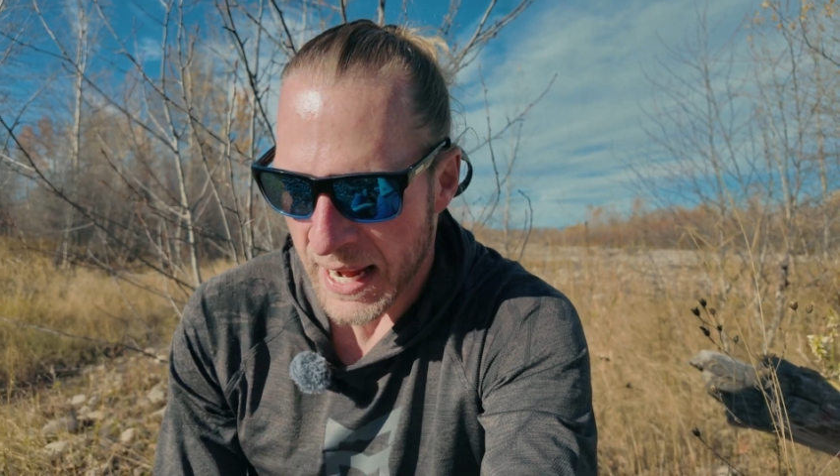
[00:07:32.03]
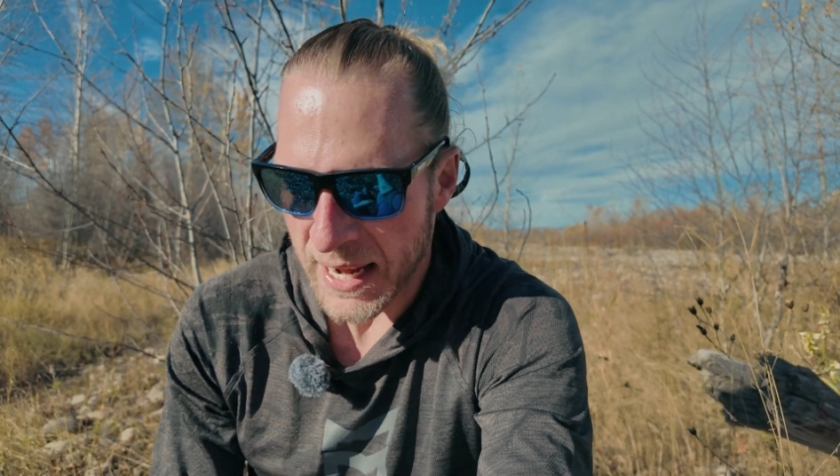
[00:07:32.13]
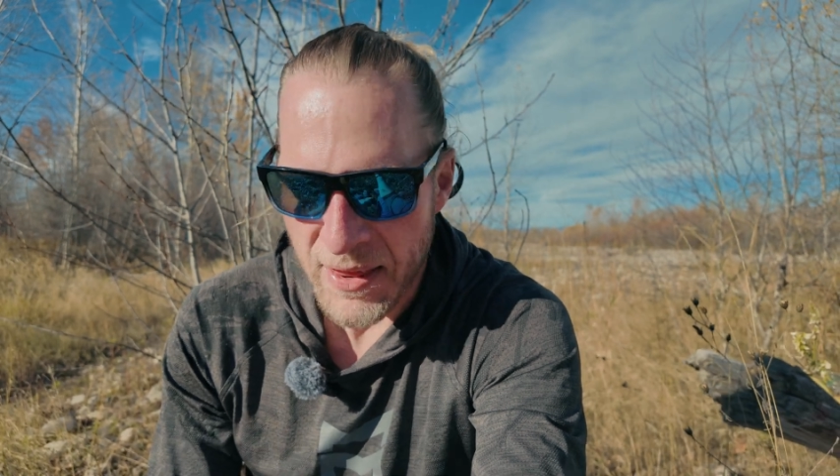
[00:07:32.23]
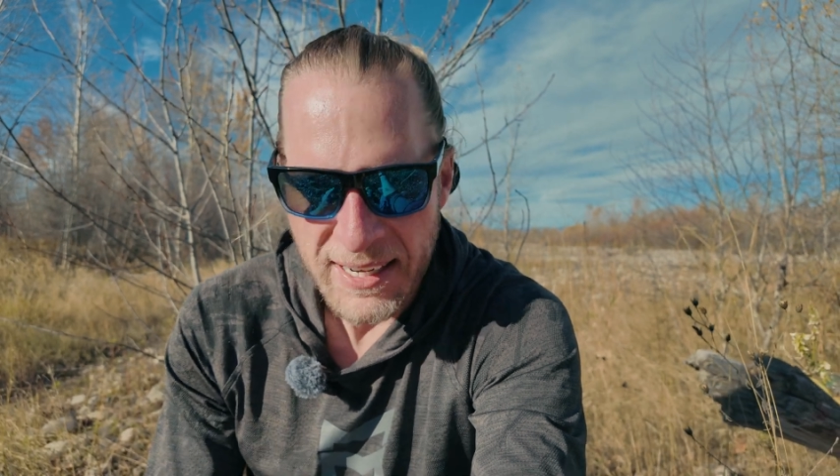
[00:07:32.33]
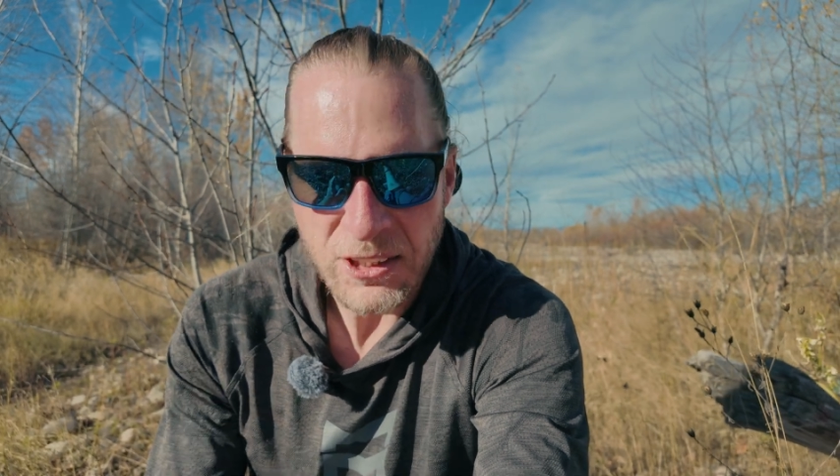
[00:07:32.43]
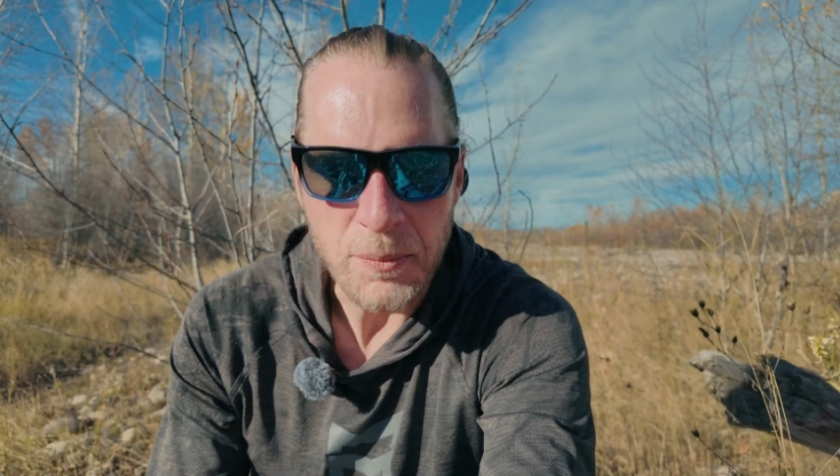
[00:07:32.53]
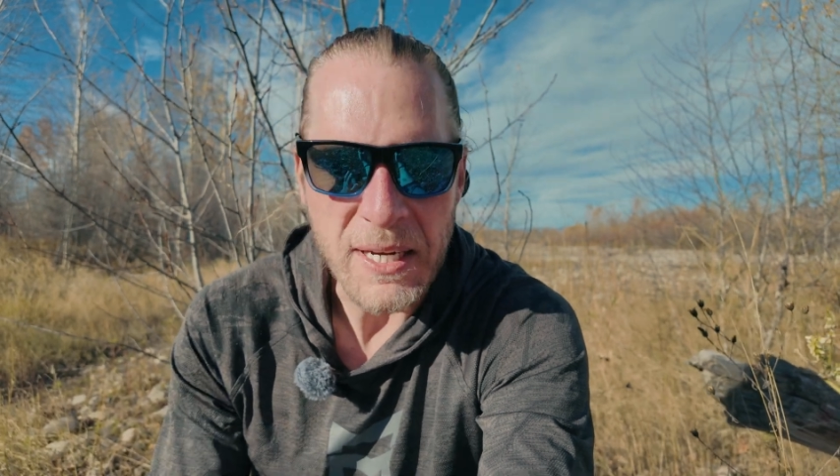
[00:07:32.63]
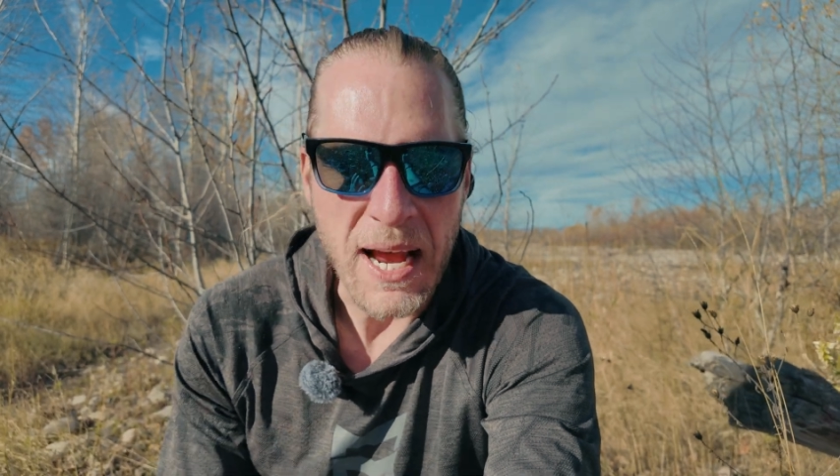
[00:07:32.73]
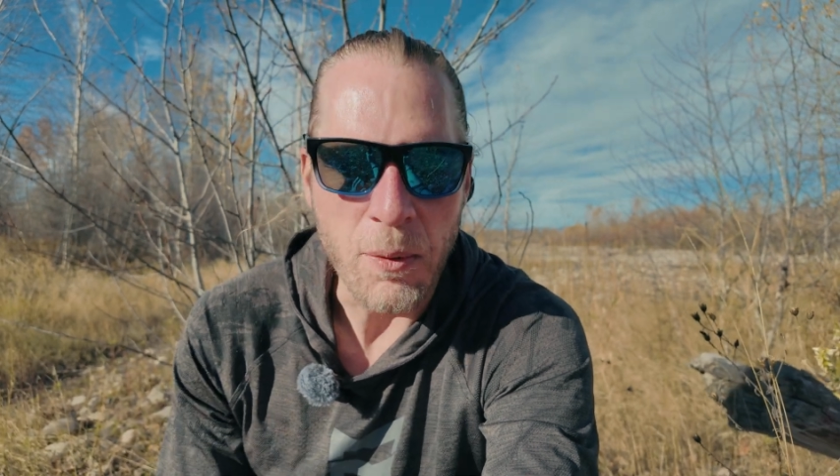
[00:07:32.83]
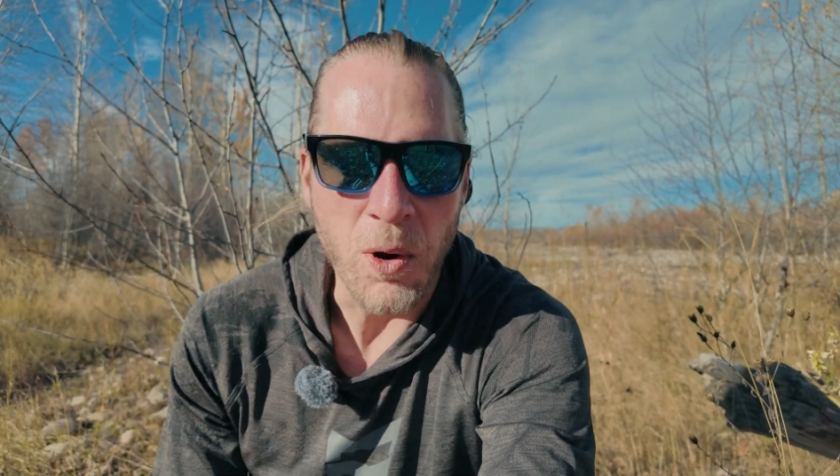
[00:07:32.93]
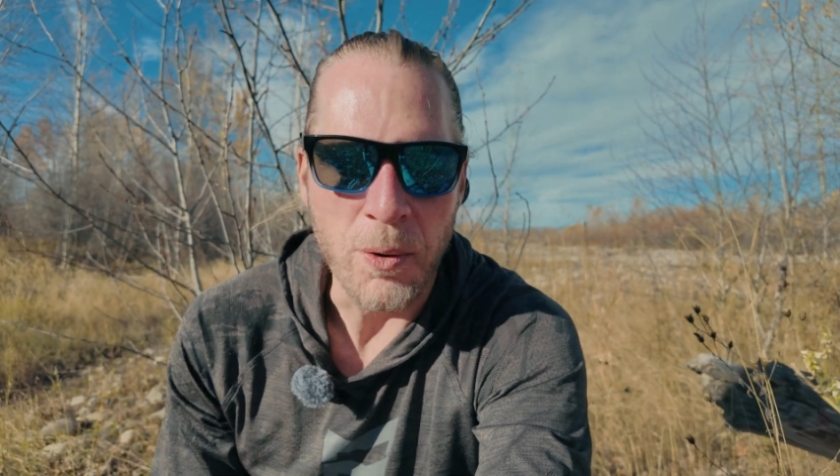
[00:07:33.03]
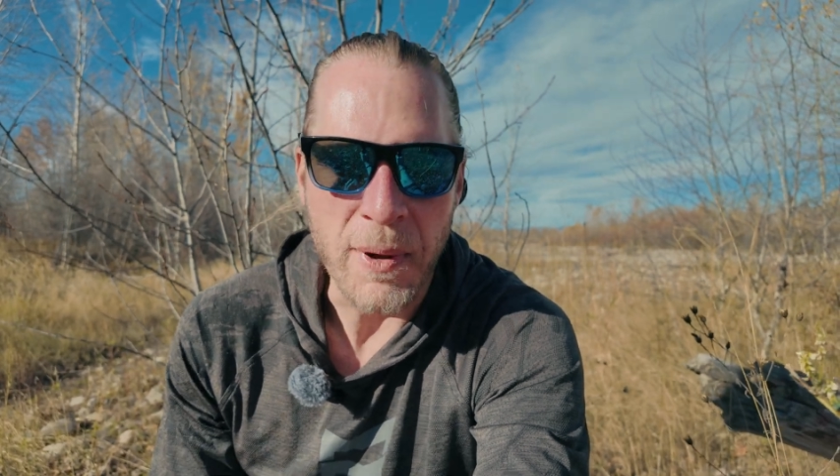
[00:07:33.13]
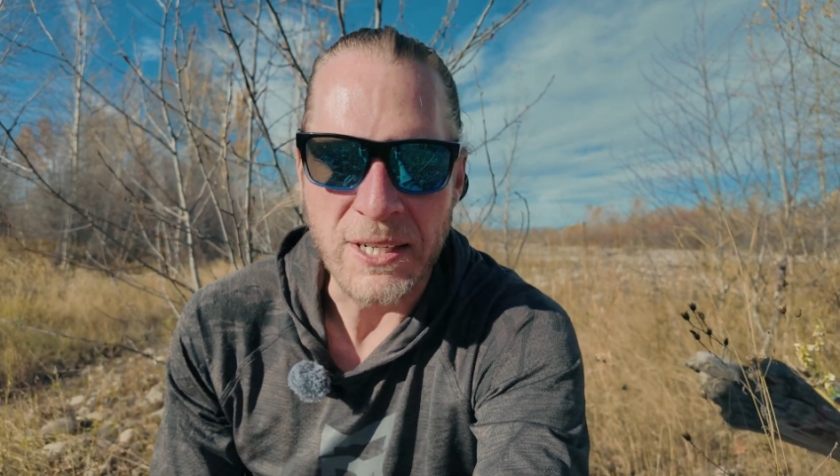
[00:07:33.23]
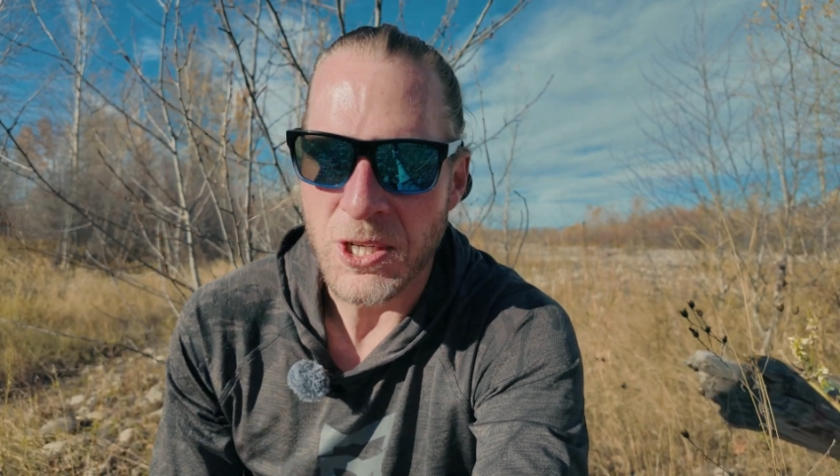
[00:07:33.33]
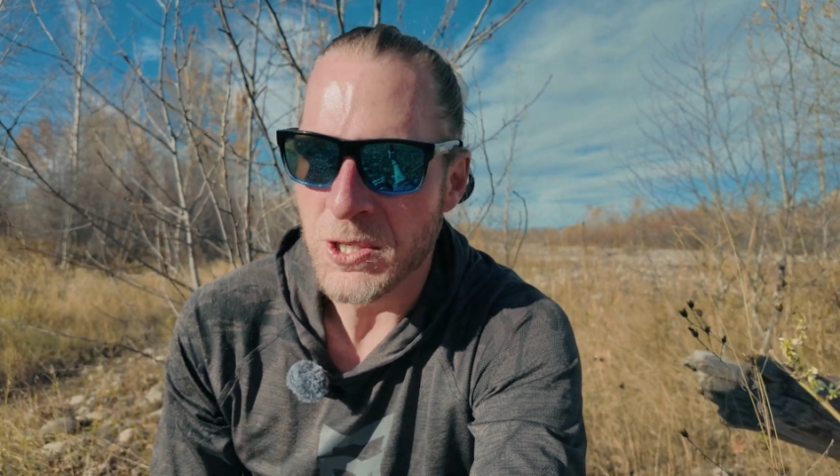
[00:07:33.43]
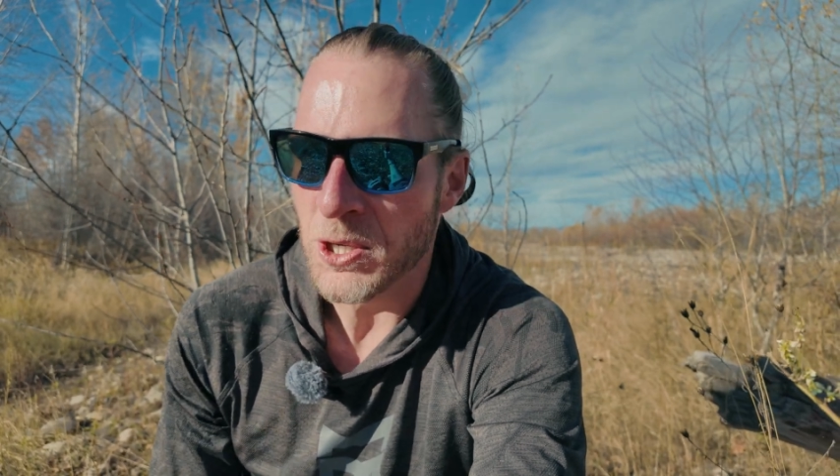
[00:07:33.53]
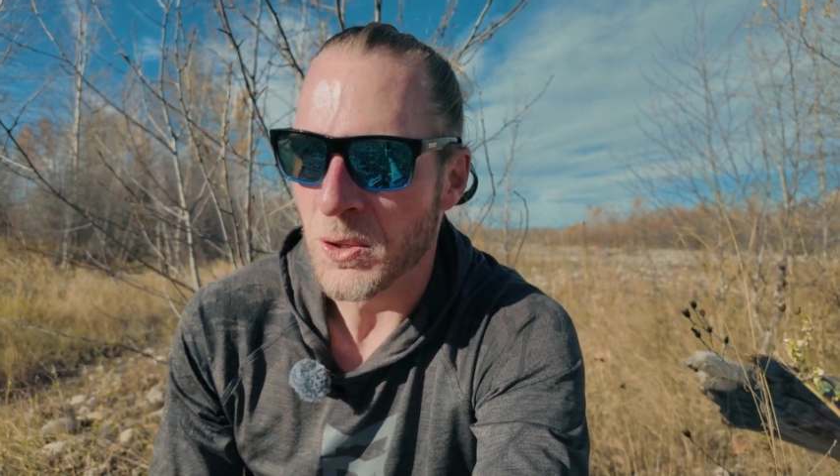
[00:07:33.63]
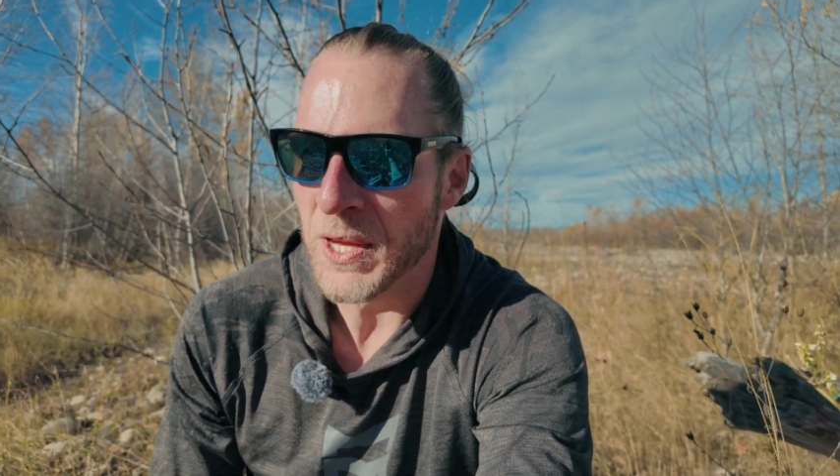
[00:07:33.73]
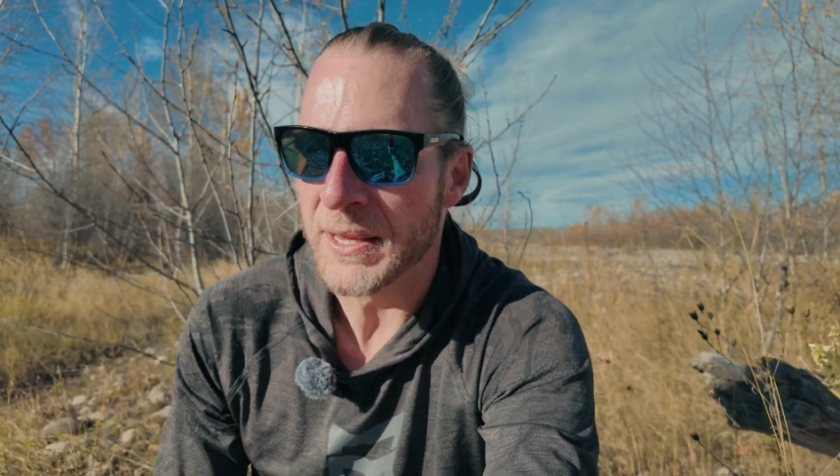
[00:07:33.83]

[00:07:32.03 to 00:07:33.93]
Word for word: And that's something I want to mention to you,